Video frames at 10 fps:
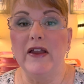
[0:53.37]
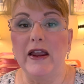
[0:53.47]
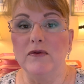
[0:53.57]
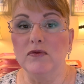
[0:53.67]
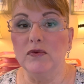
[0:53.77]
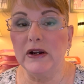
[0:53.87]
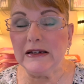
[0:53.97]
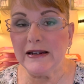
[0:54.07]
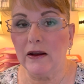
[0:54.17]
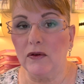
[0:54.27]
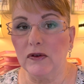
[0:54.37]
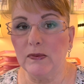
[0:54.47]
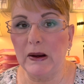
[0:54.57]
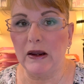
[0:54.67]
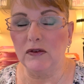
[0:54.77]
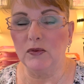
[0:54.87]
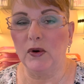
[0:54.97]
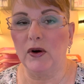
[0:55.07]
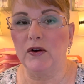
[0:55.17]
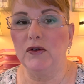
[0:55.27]
a retail space
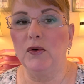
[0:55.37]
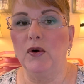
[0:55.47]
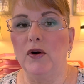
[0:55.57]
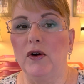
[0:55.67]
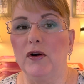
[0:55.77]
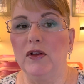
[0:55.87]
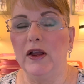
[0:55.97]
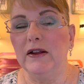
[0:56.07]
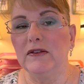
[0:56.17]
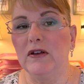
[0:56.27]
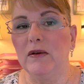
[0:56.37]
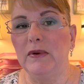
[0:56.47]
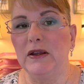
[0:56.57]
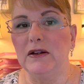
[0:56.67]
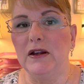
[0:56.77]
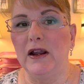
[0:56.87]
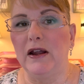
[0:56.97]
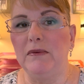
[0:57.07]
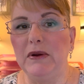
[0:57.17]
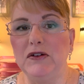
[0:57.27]
where your clients come in
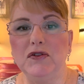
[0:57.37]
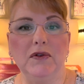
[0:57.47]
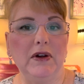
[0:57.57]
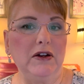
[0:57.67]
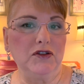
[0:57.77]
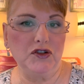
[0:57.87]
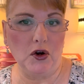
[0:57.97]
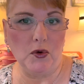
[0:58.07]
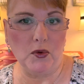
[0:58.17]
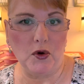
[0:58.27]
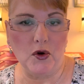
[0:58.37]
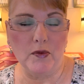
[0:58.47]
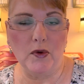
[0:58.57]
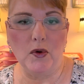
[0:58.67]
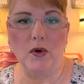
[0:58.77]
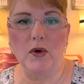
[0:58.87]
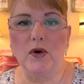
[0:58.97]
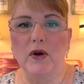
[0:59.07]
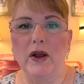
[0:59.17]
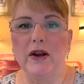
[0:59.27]
and meet you in a showroom
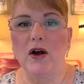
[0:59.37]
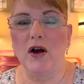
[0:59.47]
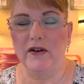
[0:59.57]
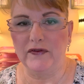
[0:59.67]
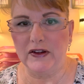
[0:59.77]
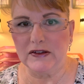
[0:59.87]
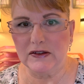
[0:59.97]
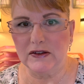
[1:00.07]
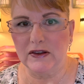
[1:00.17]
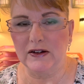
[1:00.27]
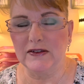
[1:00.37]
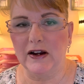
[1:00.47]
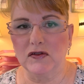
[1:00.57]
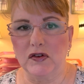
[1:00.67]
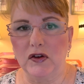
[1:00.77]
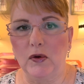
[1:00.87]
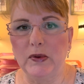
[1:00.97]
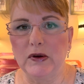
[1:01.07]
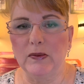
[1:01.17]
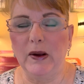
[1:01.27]
or an office that's actually open
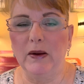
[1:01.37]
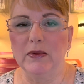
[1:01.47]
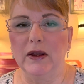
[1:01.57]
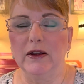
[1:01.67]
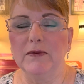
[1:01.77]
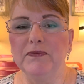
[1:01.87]
to the public,